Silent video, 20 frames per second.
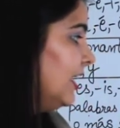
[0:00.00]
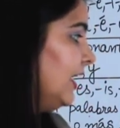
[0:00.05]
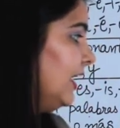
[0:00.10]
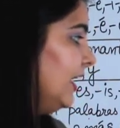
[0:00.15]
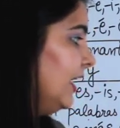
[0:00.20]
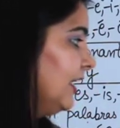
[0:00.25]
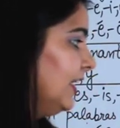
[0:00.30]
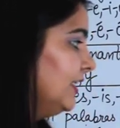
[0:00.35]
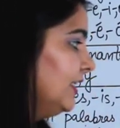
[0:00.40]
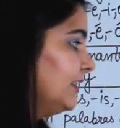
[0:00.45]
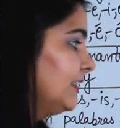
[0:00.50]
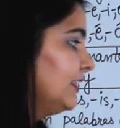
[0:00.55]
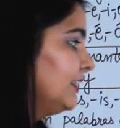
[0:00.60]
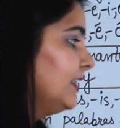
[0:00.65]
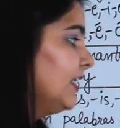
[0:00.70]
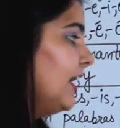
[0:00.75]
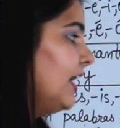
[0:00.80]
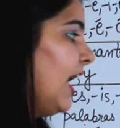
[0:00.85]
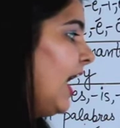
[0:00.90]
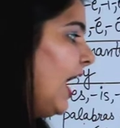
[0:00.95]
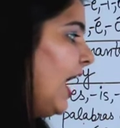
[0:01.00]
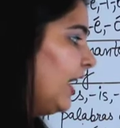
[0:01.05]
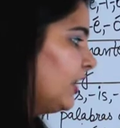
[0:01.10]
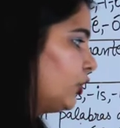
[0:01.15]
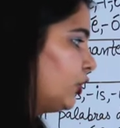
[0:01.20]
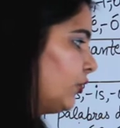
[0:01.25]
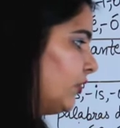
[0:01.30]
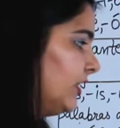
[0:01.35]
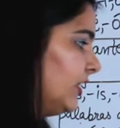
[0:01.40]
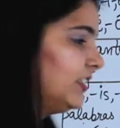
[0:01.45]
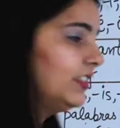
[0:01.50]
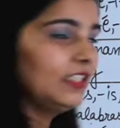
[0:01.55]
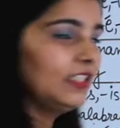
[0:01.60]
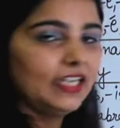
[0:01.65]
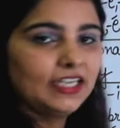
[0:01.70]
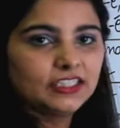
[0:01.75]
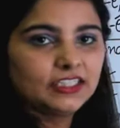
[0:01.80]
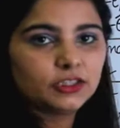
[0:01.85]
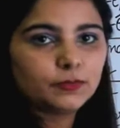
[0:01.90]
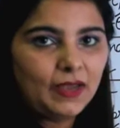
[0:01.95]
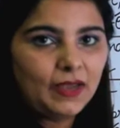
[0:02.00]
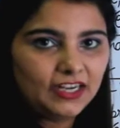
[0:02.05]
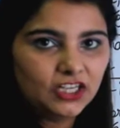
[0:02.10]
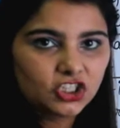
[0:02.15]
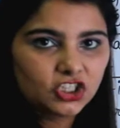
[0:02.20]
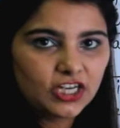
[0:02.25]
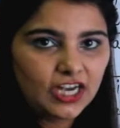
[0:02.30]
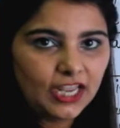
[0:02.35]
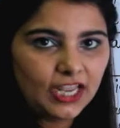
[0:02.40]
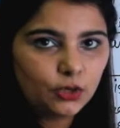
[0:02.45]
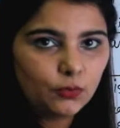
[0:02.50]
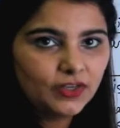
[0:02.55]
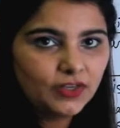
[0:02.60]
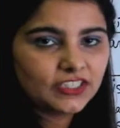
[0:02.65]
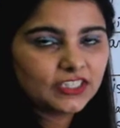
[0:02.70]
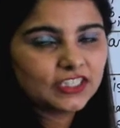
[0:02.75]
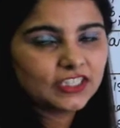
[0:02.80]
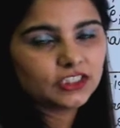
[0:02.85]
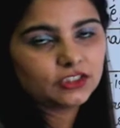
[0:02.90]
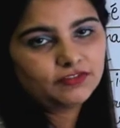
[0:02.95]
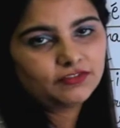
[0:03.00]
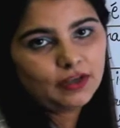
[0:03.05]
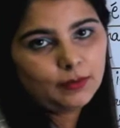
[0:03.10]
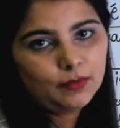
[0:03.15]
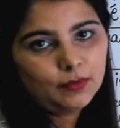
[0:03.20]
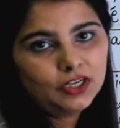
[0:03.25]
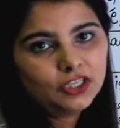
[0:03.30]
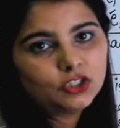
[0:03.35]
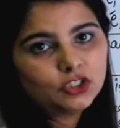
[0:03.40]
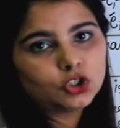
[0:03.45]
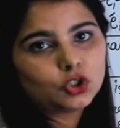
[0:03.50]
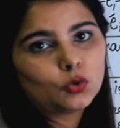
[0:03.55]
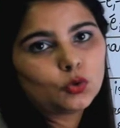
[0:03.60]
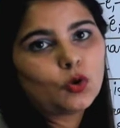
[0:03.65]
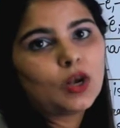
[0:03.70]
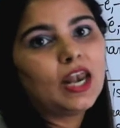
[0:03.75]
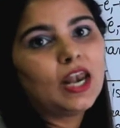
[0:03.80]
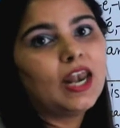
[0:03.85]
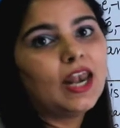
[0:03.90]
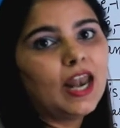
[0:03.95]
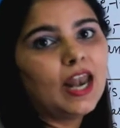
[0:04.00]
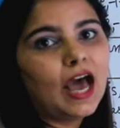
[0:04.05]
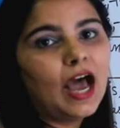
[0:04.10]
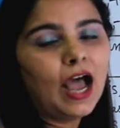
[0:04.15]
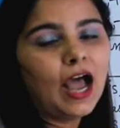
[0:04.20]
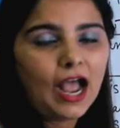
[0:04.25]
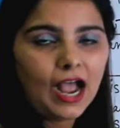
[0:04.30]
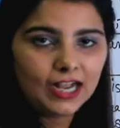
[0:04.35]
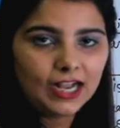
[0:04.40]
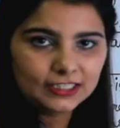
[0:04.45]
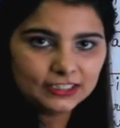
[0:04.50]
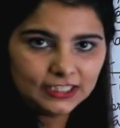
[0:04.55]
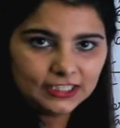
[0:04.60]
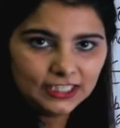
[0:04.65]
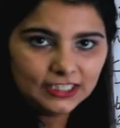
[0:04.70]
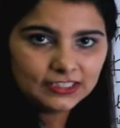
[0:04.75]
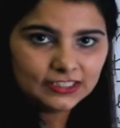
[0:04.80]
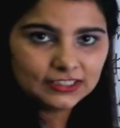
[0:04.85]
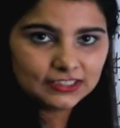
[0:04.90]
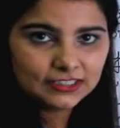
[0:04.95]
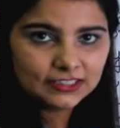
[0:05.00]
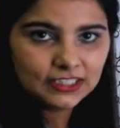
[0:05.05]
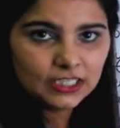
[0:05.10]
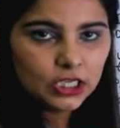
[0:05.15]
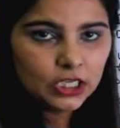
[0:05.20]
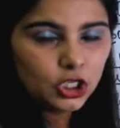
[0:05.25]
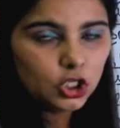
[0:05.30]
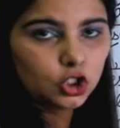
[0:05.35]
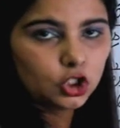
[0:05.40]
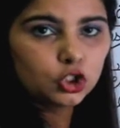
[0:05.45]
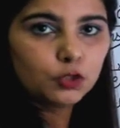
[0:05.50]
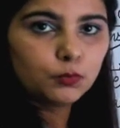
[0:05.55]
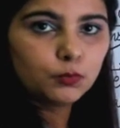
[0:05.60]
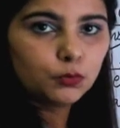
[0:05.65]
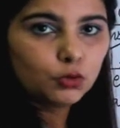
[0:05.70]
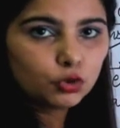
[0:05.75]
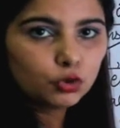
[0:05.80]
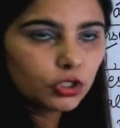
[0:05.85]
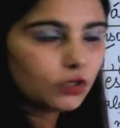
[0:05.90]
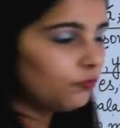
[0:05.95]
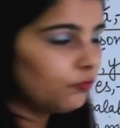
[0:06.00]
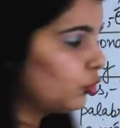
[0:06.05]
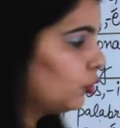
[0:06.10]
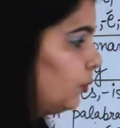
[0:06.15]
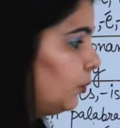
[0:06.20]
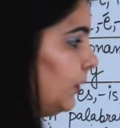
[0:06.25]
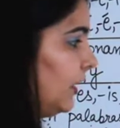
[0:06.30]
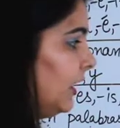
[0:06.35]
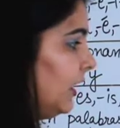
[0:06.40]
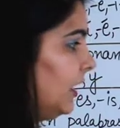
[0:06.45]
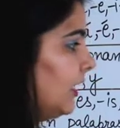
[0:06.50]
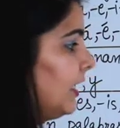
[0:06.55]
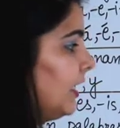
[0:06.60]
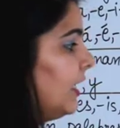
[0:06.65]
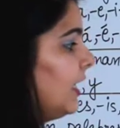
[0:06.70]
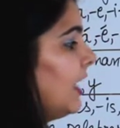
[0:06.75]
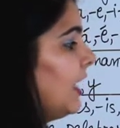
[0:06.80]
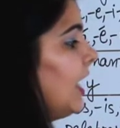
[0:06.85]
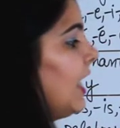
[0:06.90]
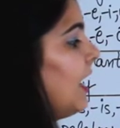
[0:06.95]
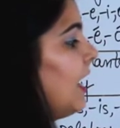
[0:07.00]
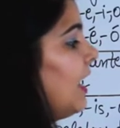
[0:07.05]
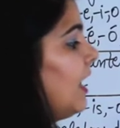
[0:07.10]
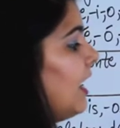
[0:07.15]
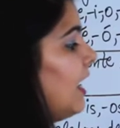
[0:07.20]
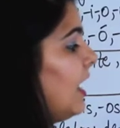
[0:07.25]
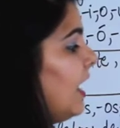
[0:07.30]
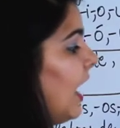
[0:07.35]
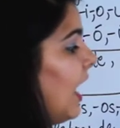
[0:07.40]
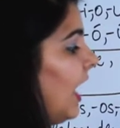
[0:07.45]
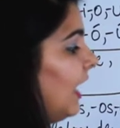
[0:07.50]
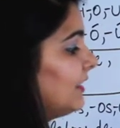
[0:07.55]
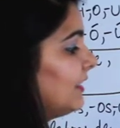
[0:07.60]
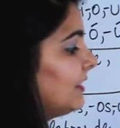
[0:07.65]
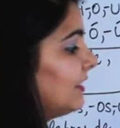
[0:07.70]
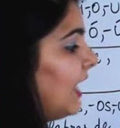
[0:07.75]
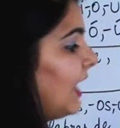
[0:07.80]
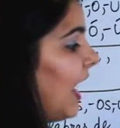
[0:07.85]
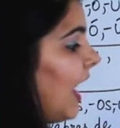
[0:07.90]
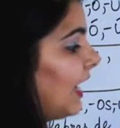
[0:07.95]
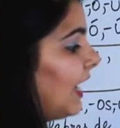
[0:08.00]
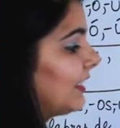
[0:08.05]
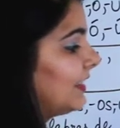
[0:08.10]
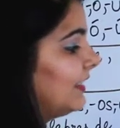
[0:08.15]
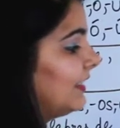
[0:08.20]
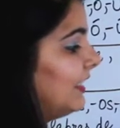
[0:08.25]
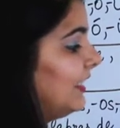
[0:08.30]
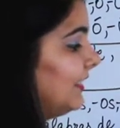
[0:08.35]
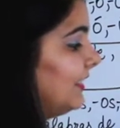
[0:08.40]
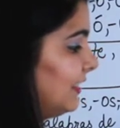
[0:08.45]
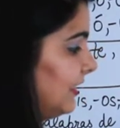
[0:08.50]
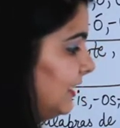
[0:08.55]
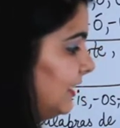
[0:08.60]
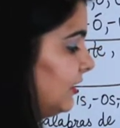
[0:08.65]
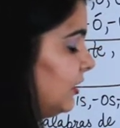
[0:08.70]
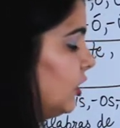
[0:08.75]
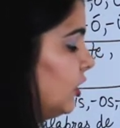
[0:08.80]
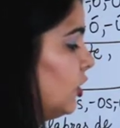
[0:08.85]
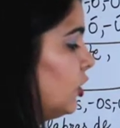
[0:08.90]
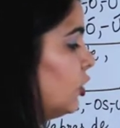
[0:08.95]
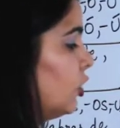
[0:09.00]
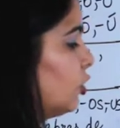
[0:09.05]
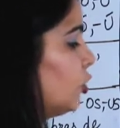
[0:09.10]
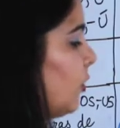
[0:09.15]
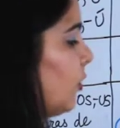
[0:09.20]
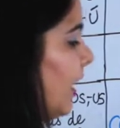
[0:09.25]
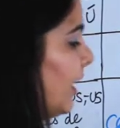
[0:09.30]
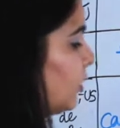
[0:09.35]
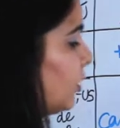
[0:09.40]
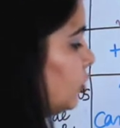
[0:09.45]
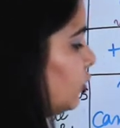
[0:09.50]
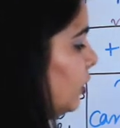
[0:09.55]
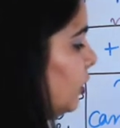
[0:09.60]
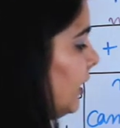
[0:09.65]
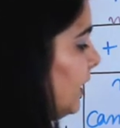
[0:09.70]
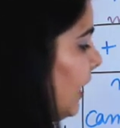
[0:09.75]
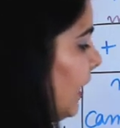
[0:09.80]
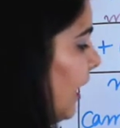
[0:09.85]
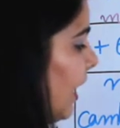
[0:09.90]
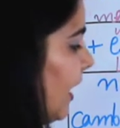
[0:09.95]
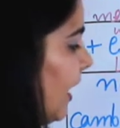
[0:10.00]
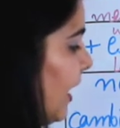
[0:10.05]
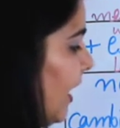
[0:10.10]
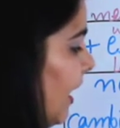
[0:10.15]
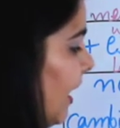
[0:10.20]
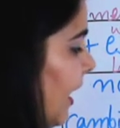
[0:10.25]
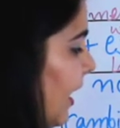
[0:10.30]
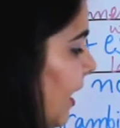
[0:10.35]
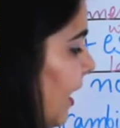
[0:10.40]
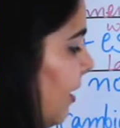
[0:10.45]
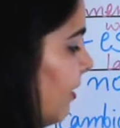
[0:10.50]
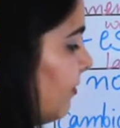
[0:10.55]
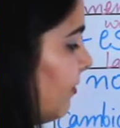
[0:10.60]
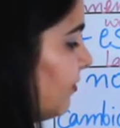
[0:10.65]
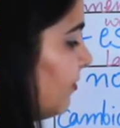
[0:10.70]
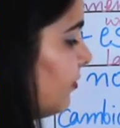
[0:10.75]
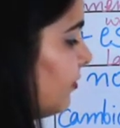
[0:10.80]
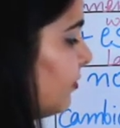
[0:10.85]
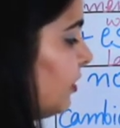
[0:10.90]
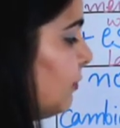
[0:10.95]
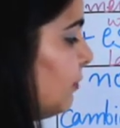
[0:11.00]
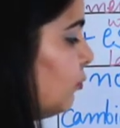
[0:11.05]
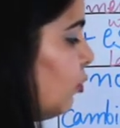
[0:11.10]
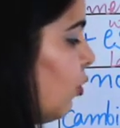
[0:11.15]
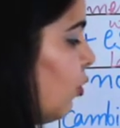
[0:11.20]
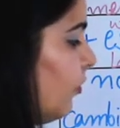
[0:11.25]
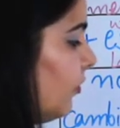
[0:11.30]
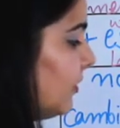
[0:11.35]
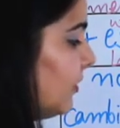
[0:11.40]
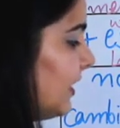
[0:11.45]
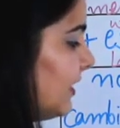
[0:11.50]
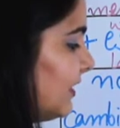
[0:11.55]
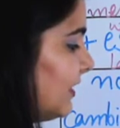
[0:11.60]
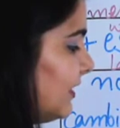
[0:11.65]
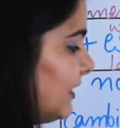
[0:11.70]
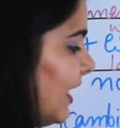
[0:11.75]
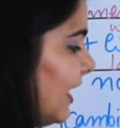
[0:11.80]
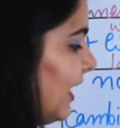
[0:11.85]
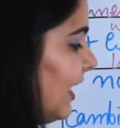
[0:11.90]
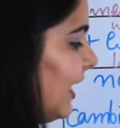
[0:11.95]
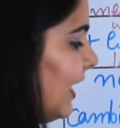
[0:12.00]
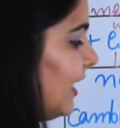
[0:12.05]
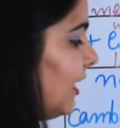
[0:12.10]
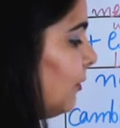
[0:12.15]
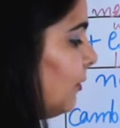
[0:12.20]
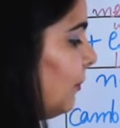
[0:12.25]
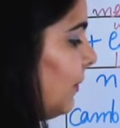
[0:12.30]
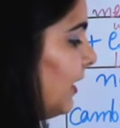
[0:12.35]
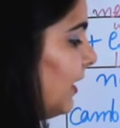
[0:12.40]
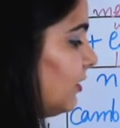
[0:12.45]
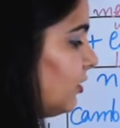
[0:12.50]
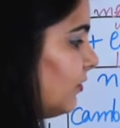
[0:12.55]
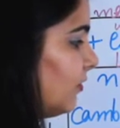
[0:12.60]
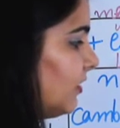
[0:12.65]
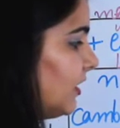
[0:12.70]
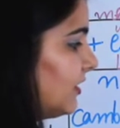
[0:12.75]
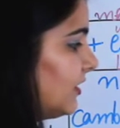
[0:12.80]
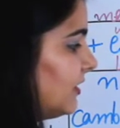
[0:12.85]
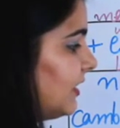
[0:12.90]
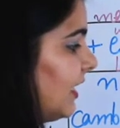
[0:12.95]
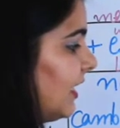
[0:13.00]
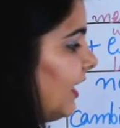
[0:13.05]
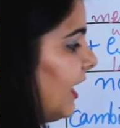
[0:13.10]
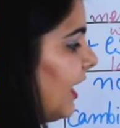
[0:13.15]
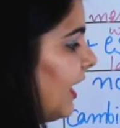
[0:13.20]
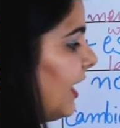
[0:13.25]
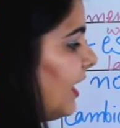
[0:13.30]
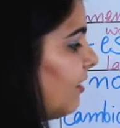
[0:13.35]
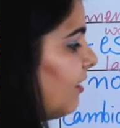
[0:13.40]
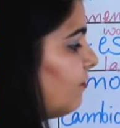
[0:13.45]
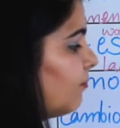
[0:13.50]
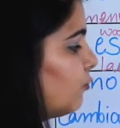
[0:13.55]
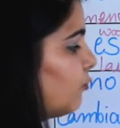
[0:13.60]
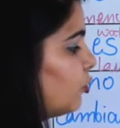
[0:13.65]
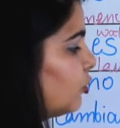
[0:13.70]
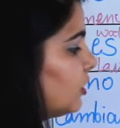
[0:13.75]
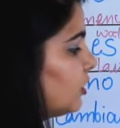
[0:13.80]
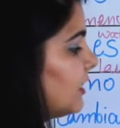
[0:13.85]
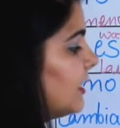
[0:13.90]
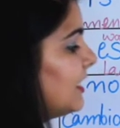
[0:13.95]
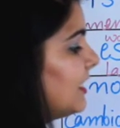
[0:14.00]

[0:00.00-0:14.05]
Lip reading: is actress in Spanish language and it's feminine, so la actriz, the plural would be las actrices. So actually I have removed this Z and in place of this Z I have put